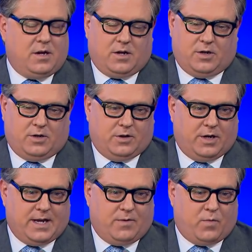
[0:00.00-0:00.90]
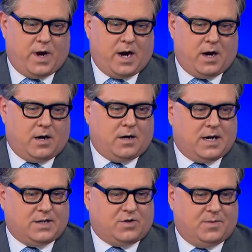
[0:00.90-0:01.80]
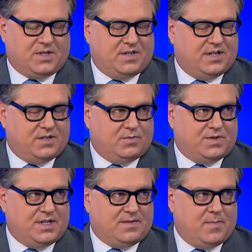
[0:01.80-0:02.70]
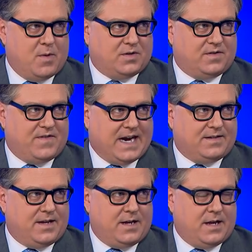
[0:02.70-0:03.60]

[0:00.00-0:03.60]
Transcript: Going to look at where uh, Trump's constituencies can be most affected,